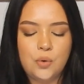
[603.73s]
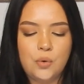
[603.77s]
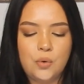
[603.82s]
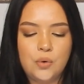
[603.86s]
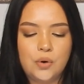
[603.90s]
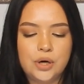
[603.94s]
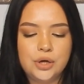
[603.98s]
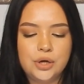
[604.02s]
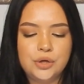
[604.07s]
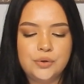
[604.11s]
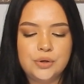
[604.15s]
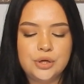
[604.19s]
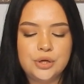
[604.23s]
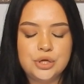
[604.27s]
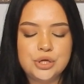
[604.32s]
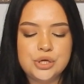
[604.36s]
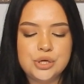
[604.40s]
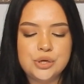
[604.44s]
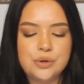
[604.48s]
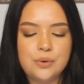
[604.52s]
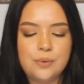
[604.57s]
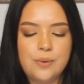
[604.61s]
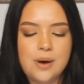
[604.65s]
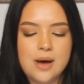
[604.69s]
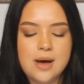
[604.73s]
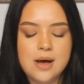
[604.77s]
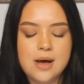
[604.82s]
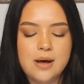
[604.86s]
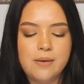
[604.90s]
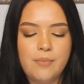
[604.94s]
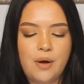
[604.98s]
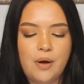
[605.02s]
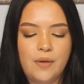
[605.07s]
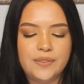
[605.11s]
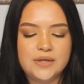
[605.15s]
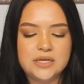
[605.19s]
or you can do
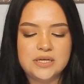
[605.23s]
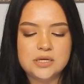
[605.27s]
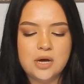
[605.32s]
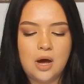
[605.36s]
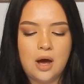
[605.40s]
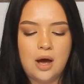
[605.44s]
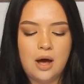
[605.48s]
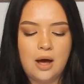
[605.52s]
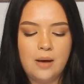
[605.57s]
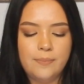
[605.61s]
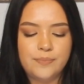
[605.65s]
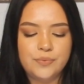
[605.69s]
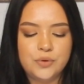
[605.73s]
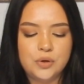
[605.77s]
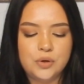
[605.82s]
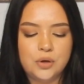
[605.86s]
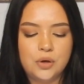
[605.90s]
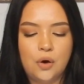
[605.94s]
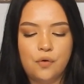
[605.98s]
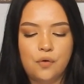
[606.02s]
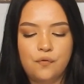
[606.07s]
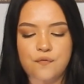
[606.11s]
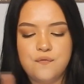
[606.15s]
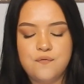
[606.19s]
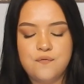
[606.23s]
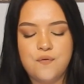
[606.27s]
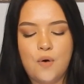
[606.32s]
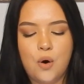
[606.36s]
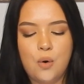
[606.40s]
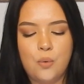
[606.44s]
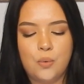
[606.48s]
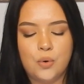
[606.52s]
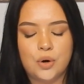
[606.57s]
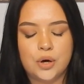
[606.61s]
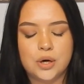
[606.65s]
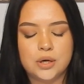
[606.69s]
on the top, you could go
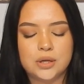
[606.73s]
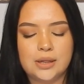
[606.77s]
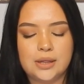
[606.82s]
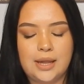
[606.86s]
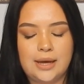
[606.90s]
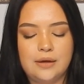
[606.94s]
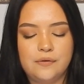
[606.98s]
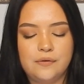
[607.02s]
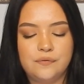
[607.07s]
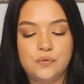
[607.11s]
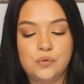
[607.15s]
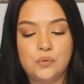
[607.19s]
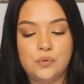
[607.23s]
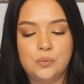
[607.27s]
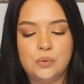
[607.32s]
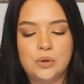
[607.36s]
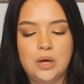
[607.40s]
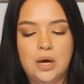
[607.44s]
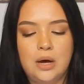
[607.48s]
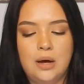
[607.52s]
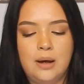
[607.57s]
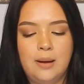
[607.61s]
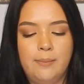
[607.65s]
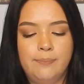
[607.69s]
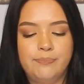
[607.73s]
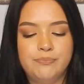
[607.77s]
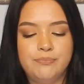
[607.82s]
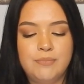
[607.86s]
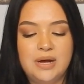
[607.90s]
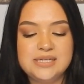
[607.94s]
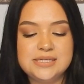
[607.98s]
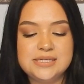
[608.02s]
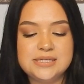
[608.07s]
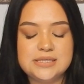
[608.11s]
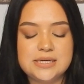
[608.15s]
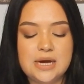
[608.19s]
forward. Like if you
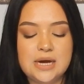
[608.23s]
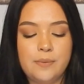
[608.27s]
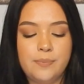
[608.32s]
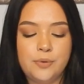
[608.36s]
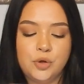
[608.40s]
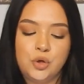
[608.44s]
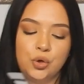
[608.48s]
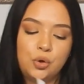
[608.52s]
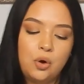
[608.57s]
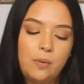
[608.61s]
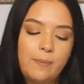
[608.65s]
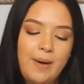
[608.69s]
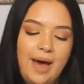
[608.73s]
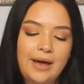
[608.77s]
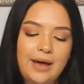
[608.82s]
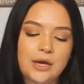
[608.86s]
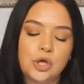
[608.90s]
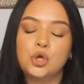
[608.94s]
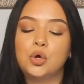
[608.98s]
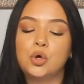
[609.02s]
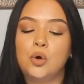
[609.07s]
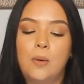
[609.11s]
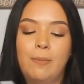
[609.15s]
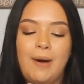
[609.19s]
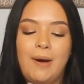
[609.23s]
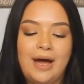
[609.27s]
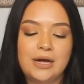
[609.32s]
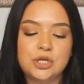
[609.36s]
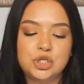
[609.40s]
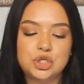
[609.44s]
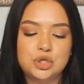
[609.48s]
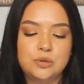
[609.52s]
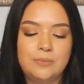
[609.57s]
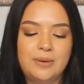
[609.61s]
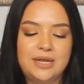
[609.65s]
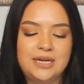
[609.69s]
messed up and you go
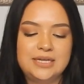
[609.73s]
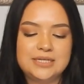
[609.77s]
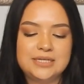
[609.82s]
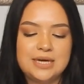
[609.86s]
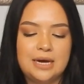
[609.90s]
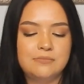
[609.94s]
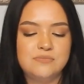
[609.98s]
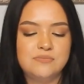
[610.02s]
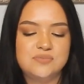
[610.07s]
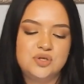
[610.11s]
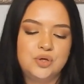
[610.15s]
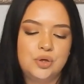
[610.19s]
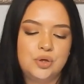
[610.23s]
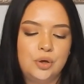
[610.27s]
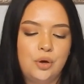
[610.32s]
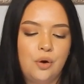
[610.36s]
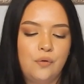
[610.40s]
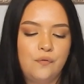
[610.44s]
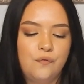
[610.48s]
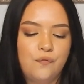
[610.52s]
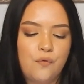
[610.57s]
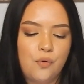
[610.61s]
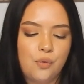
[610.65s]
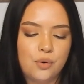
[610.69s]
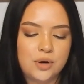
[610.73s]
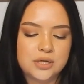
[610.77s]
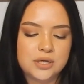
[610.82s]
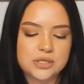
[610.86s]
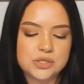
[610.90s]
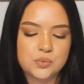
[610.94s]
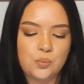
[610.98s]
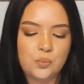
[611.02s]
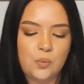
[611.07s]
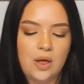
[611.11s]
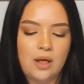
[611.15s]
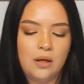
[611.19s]
back too many times, you can go forward
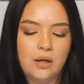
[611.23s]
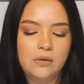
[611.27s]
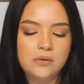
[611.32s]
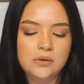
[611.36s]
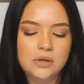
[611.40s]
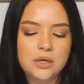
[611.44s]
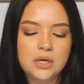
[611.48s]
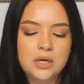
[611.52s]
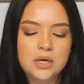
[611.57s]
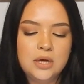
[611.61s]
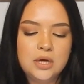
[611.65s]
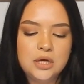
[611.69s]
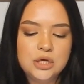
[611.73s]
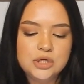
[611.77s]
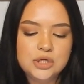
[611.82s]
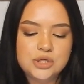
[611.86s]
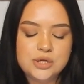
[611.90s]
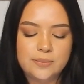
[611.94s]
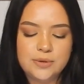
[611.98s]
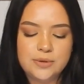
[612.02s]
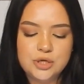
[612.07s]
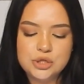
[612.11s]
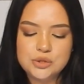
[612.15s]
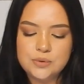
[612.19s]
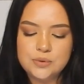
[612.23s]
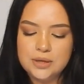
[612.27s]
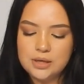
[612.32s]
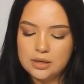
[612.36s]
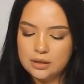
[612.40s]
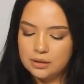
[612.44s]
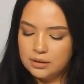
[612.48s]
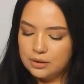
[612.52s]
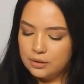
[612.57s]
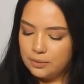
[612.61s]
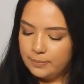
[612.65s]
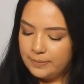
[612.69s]
as well. So I'm going to do it a
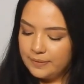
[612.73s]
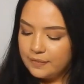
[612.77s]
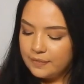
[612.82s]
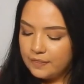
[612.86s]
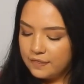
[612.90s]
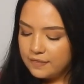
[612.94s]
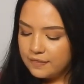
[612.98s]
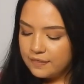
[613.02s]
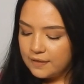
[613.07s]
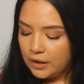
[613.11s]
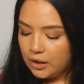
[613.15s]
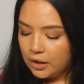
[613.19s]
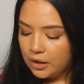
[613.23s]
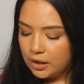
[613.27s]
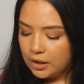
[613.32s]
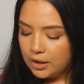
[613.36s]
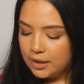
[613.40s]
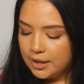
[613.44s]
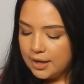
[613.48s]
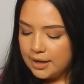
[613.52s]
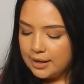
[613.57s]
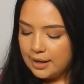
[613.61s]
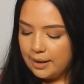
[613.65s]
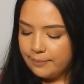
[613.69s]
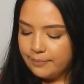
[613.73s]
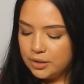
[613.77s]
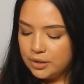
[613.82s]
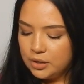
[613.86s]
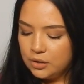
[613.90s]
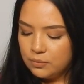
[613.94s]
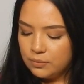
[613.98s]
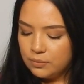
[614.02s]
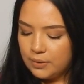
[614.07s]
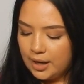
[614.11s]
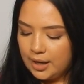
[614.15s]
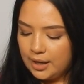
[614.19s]
little bit thicker, and I'm going
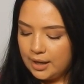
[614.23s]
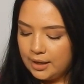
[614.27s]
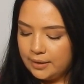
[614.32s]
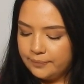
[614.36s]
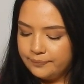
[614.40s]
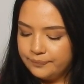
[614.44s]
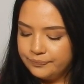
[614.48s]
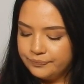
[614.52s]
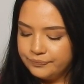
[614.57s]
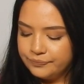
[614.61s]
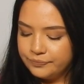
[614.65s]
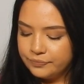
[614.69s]
to write